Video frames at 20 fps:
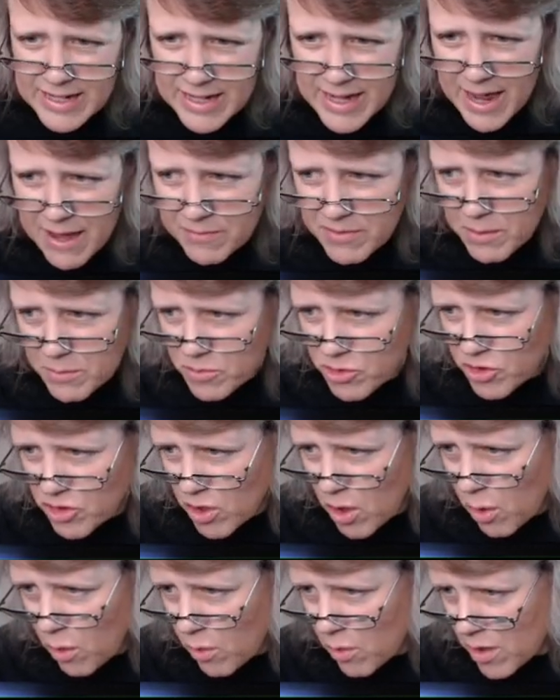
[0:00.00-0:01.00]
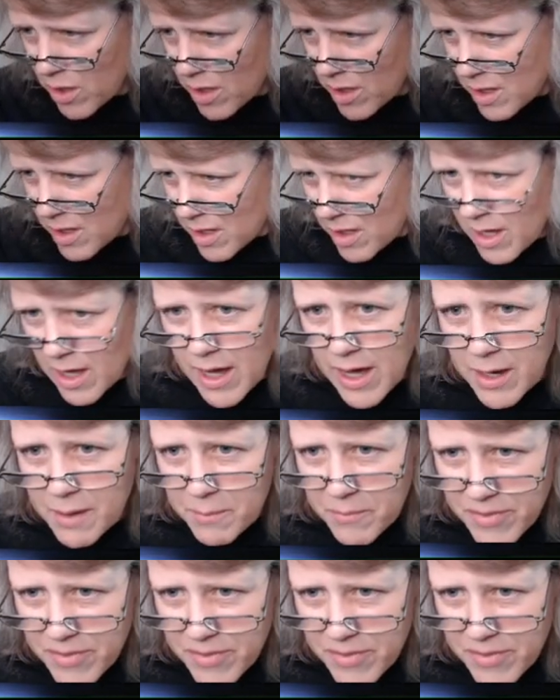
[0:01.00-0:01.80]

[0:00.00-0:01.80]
and have them show. Um,